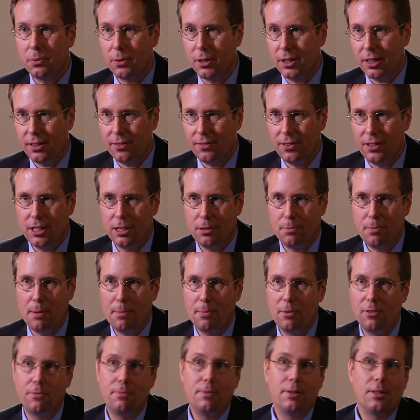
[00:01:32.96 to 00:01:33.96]
work of the Hizmet
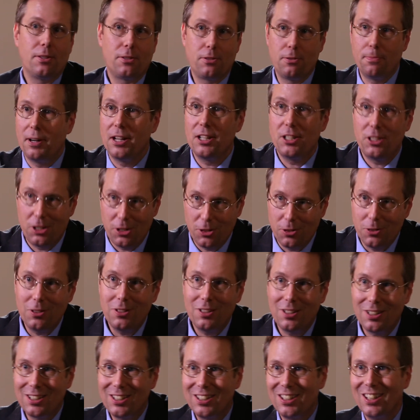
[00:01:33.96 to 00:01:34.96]
movement through my
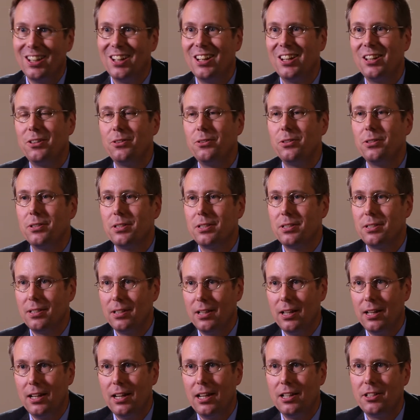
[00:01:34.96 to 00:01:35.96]
student who was
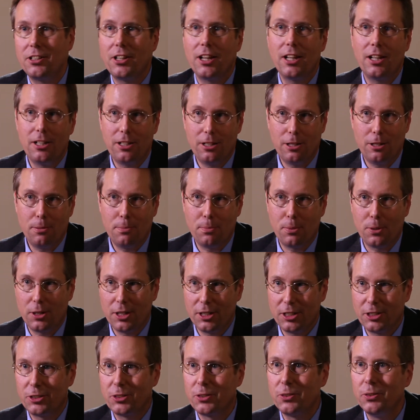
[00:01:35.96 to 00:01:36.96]
educated in a
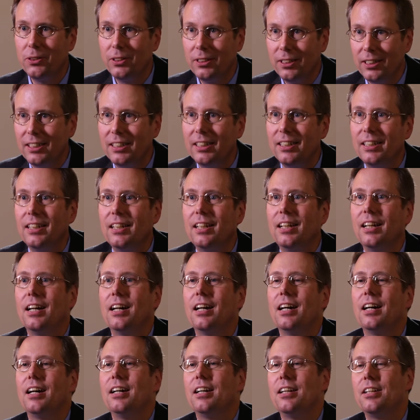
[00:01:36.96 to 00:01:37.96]
boarding school
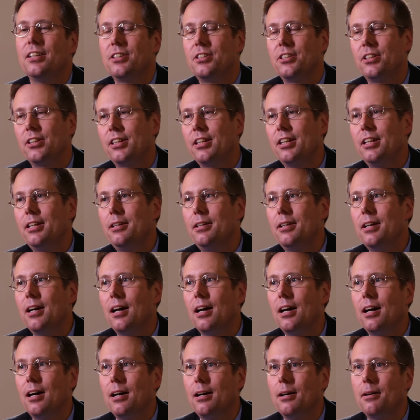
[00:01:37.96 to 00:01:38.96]
in Turkey,
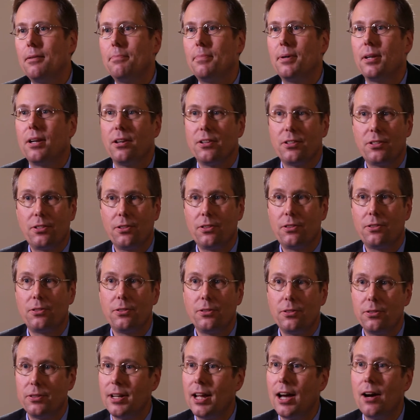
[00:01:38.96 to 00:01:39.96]
but also
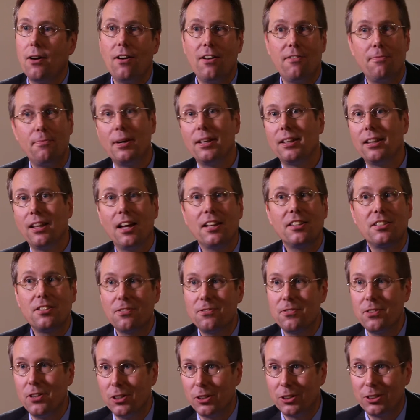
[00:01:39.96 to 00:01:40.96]
through now I've met lots of
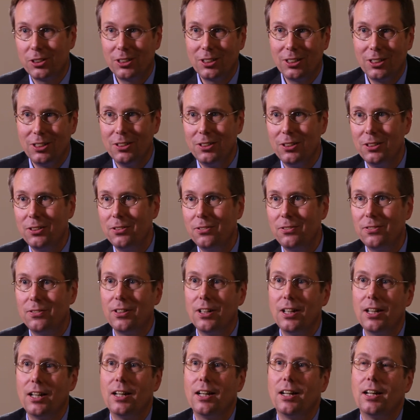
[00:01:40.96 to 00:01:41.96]
folks who've
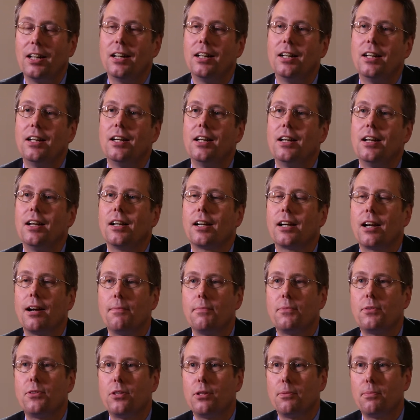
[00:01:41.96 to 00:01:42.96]

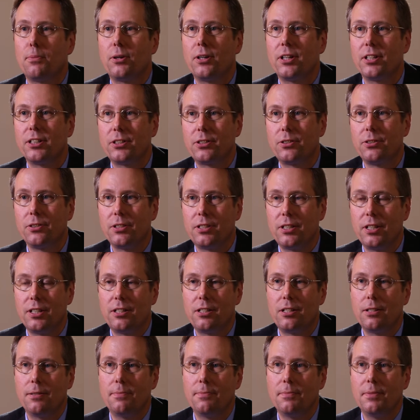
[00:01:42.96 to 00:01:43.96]
come through the boarding school
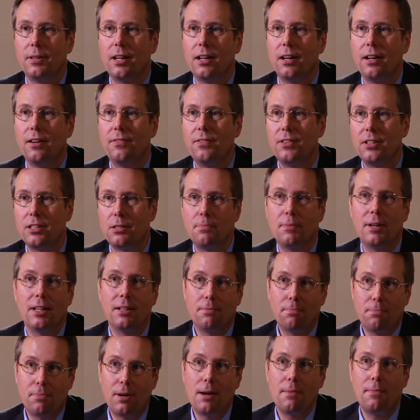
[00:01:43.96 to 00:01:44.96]
system of Hizmet,
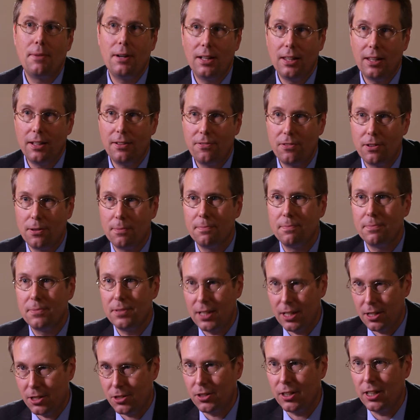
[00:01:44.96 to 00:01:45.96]
primarily from
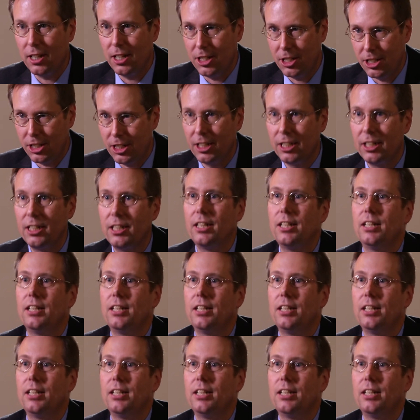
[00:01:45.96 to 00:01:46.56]
Central Asia.